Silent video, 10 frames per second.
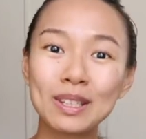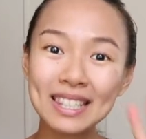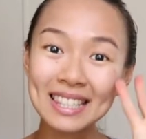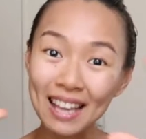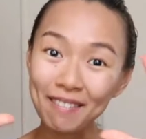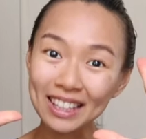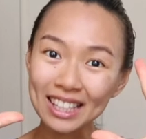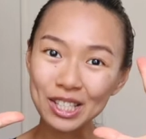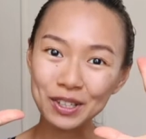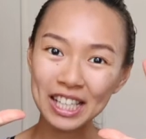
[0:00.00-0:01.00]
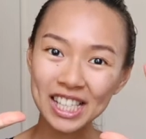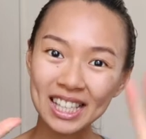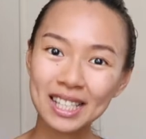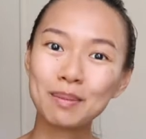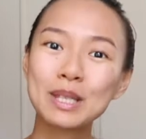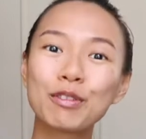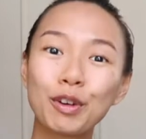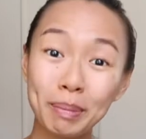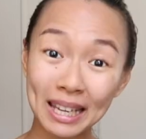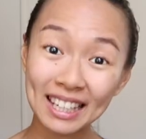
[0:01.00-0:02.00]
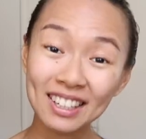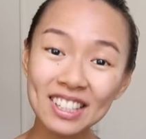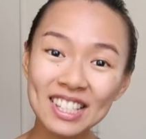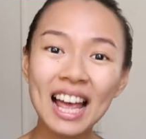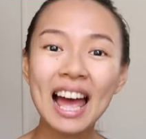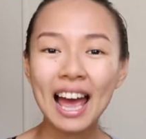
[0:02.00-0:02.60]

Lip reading: 7 stretching tips for beginners